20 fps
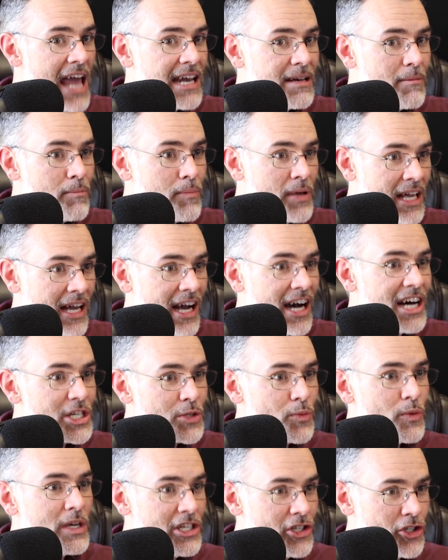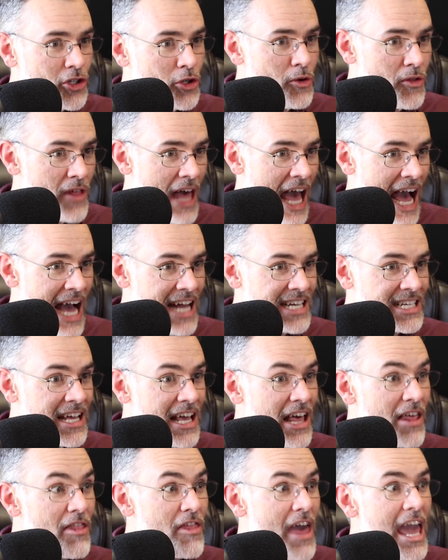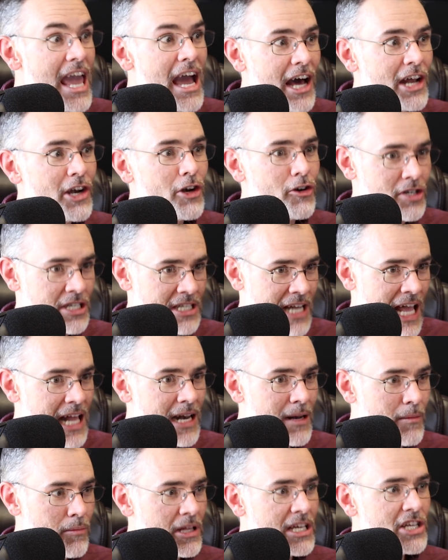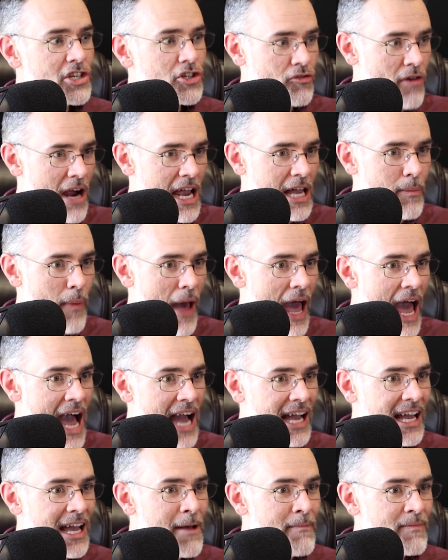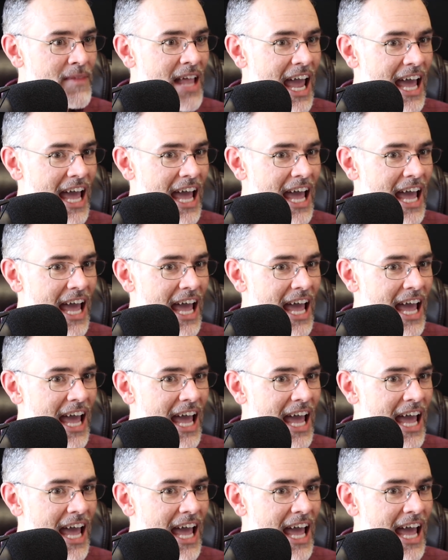And because we do that, they understandably strike back,